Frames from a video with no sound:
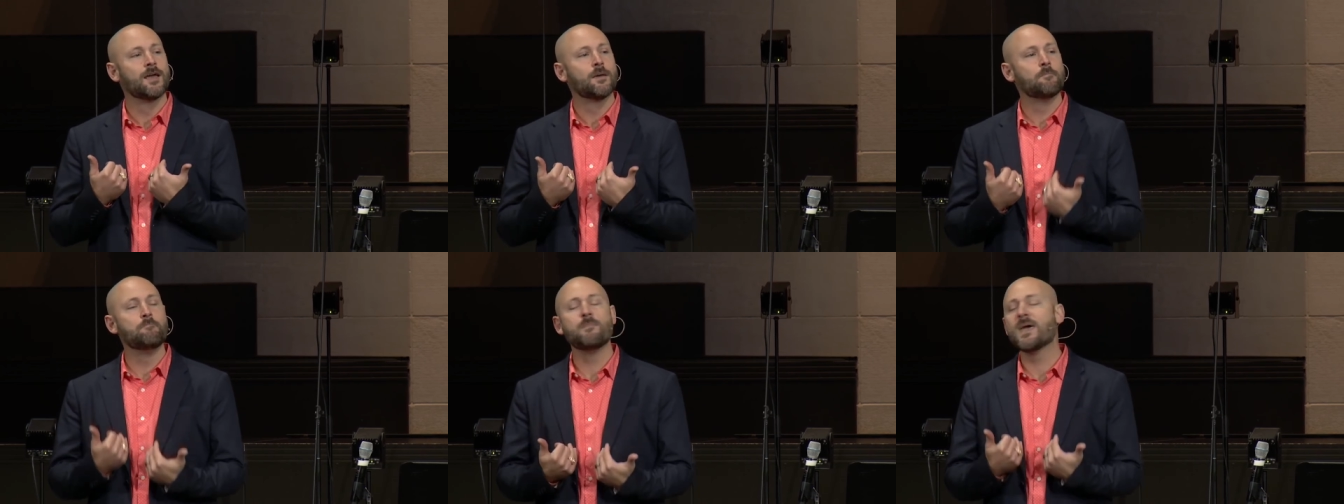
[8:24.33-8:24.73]

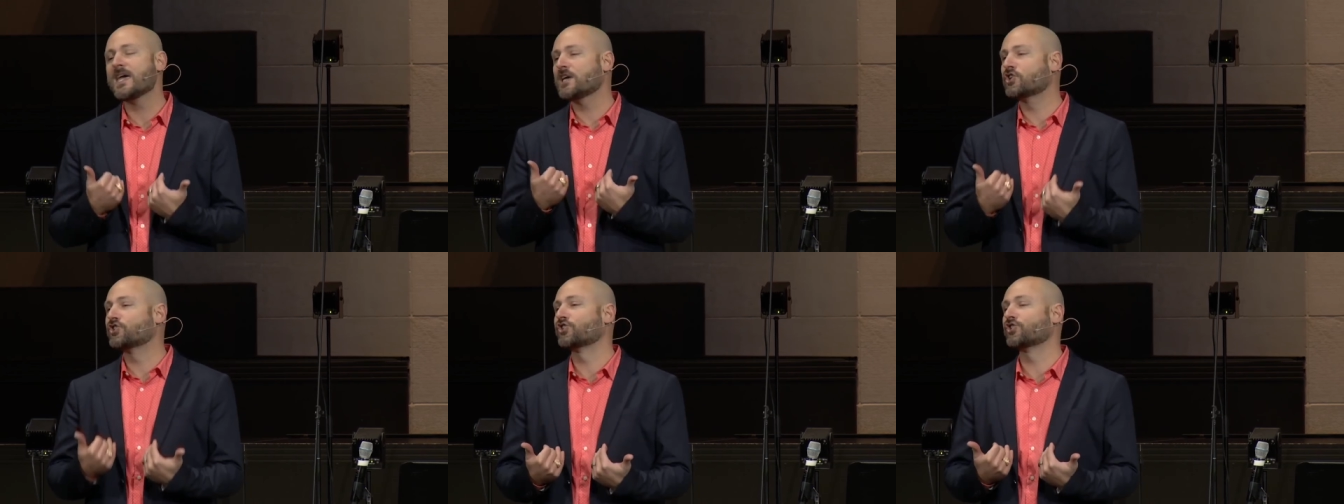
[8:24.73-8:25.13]

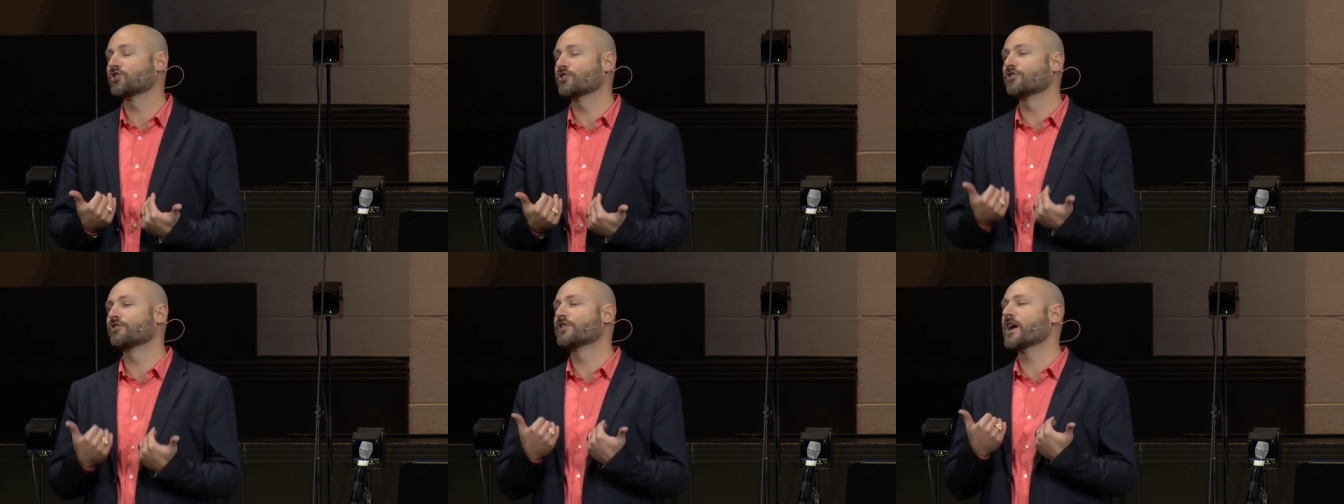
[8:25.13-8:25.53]
make
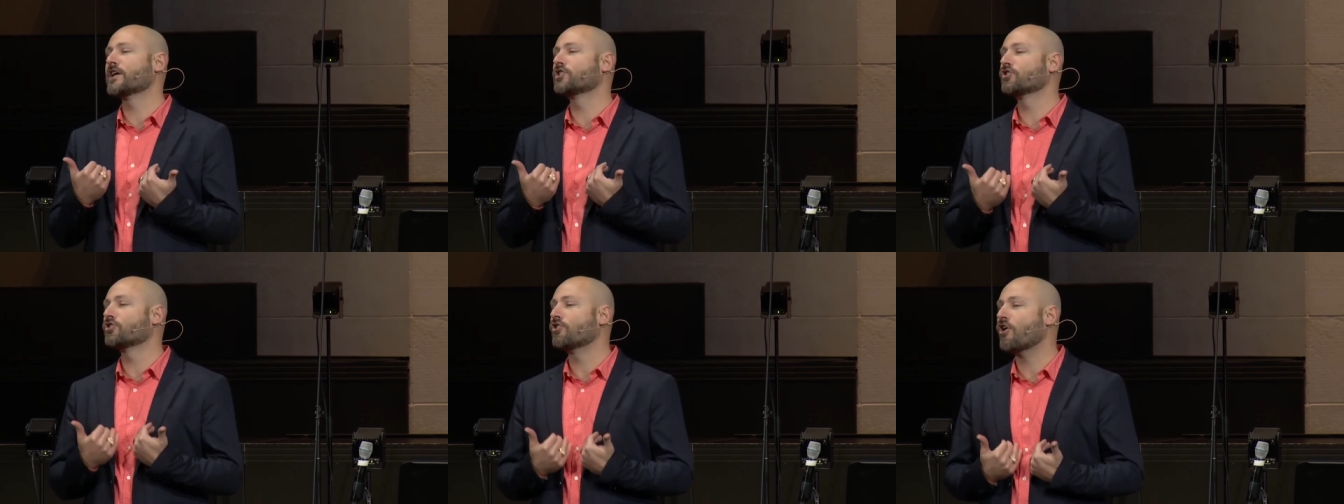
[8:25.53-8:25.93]
sure that
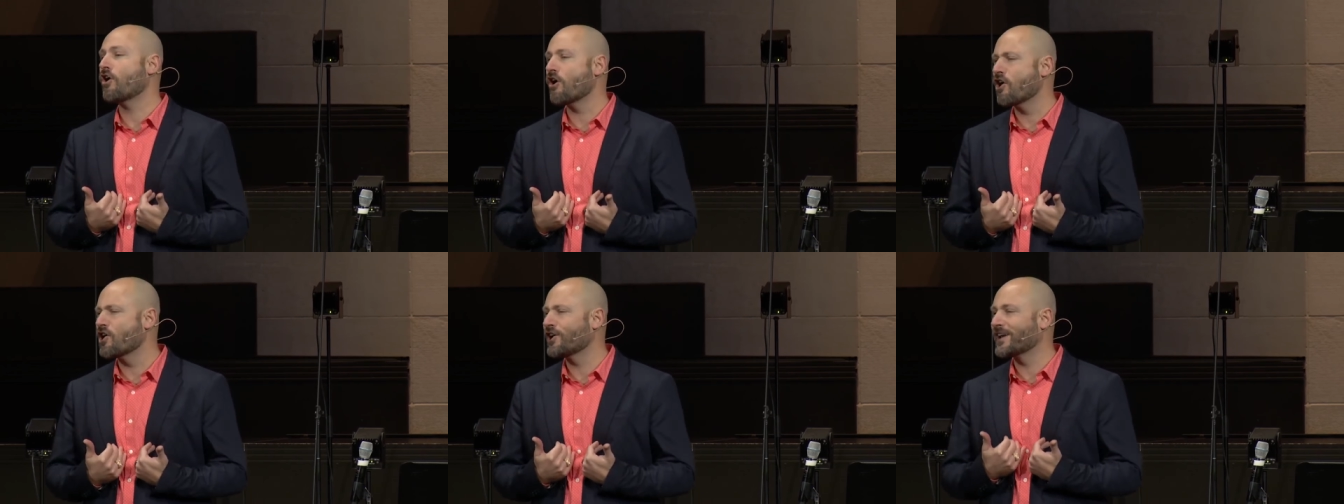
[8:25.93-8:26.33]
your
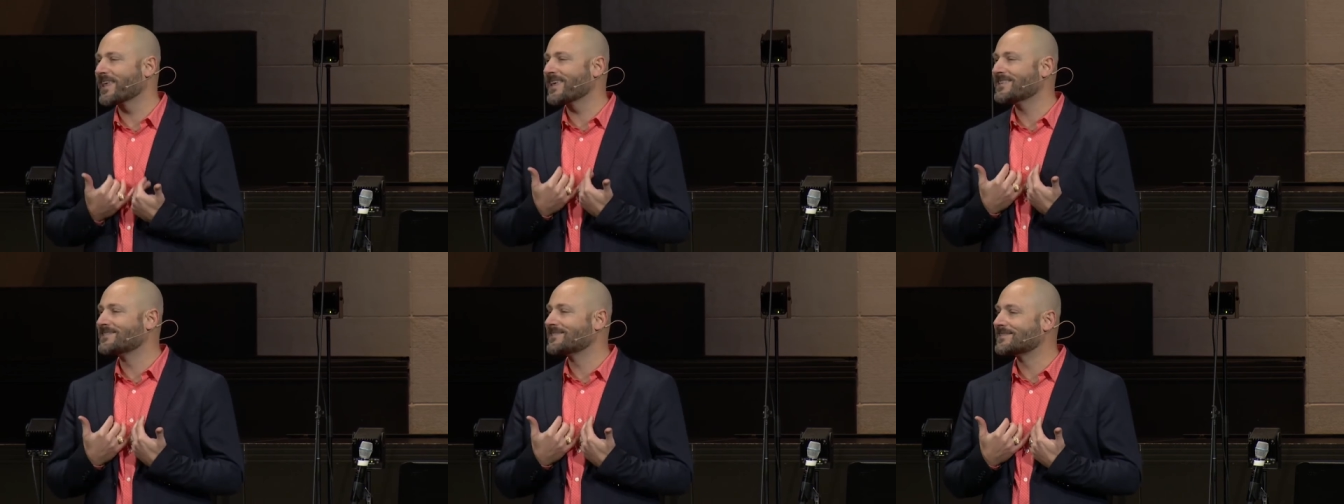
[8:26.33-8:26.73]
heart
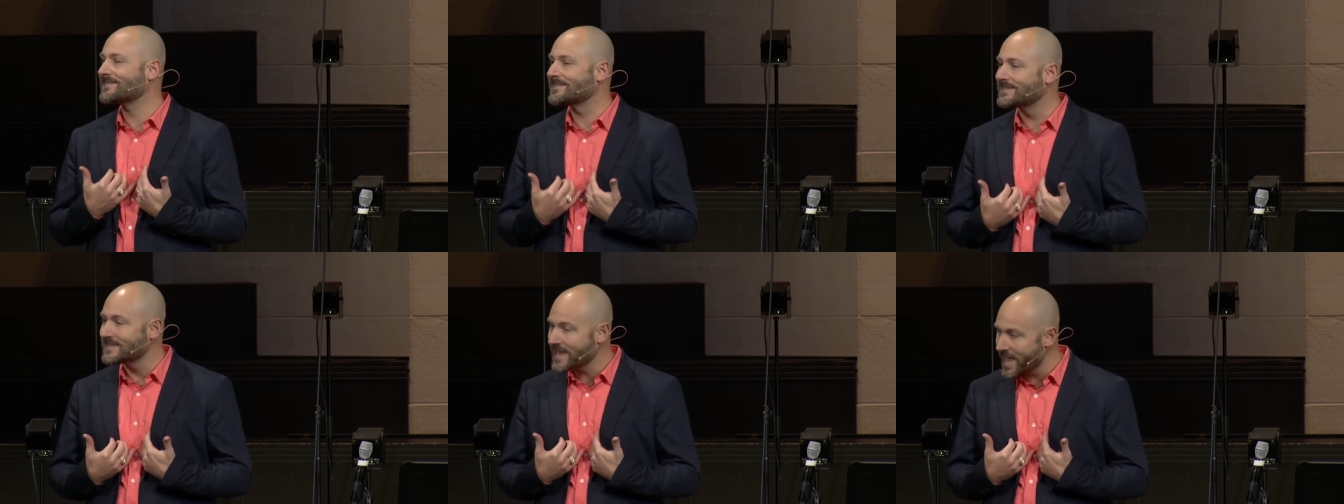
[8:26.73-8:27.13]
is
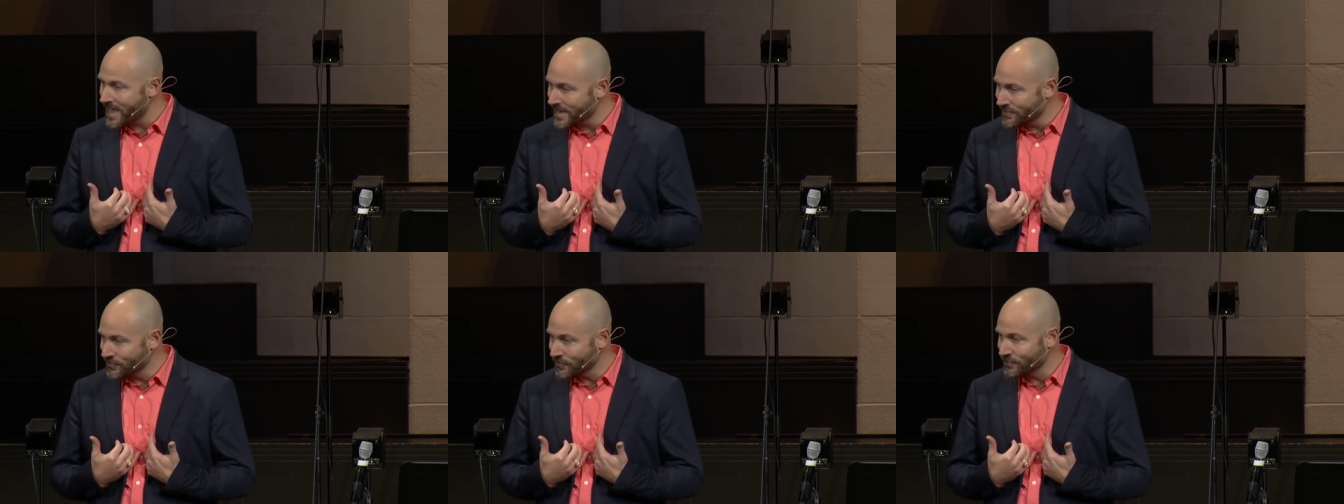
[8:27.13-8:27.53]

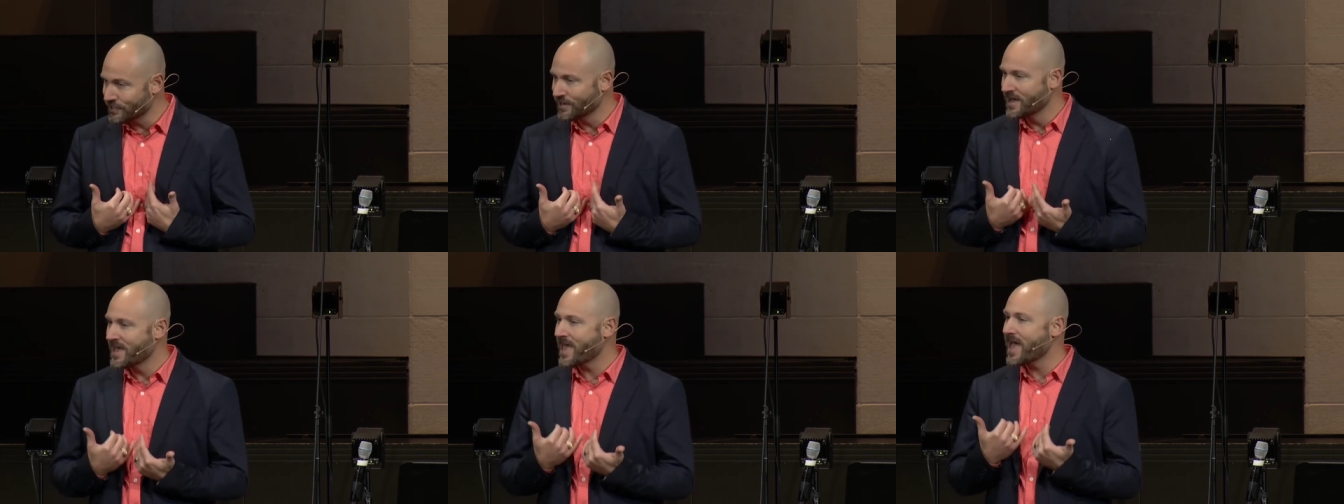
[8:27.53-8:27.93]
tender
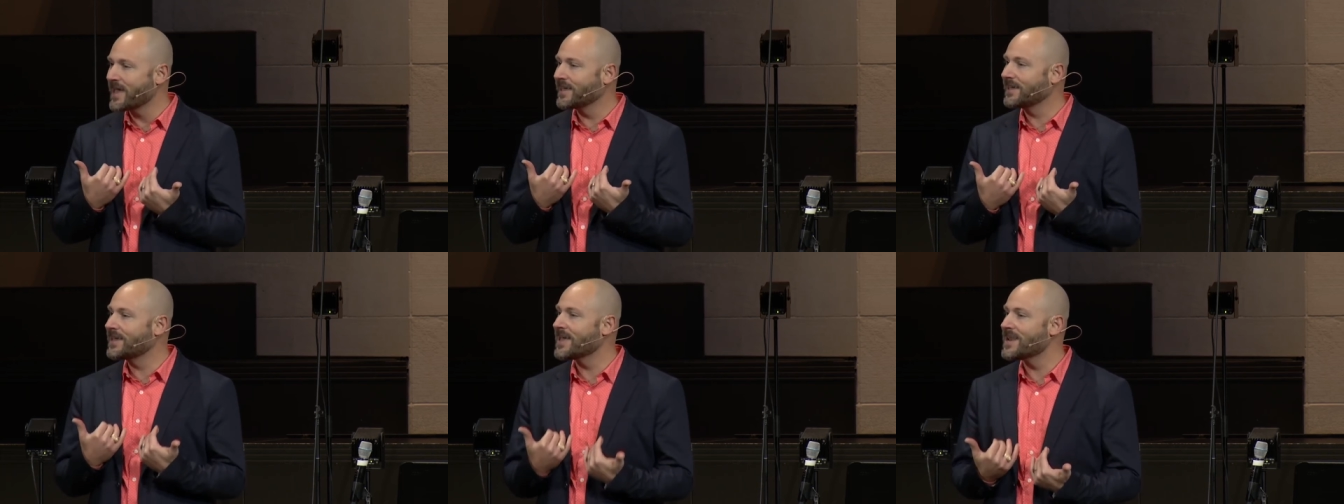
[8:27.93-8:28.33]

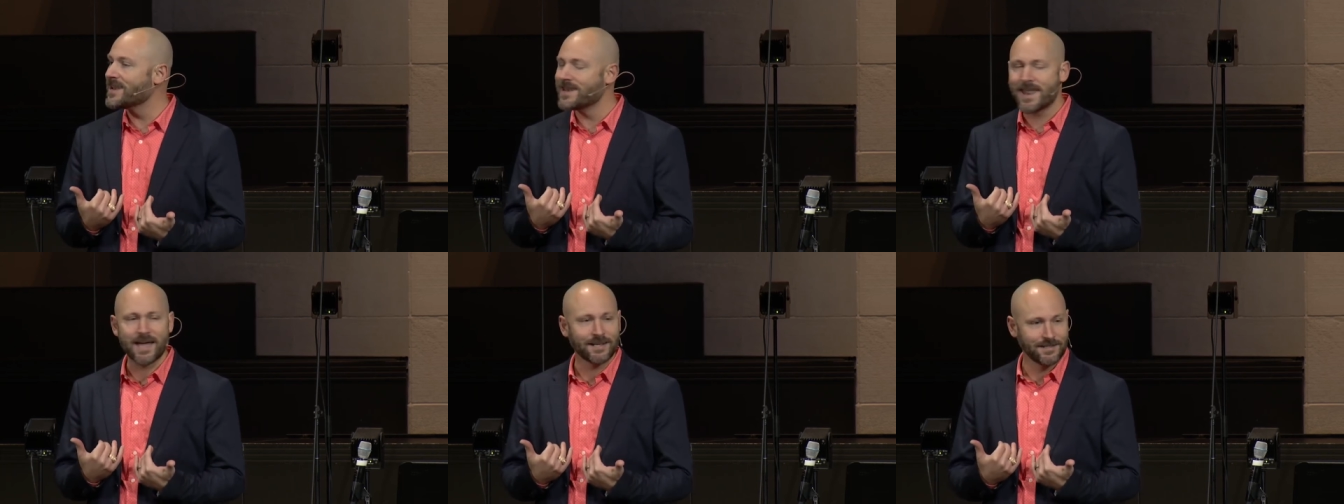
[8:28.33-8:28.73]
and
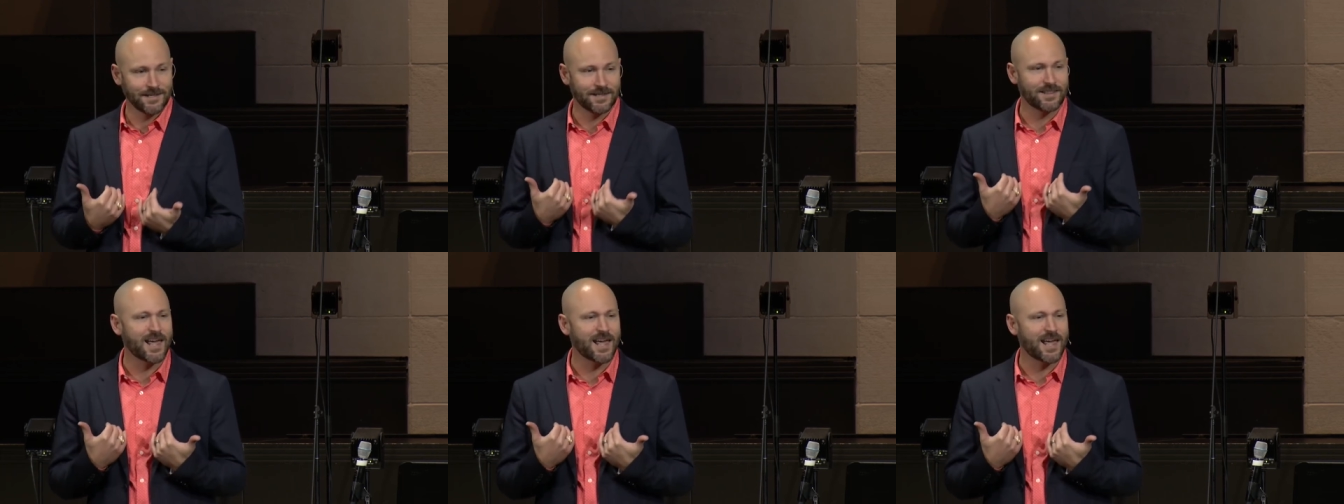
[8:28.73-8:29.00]
connected,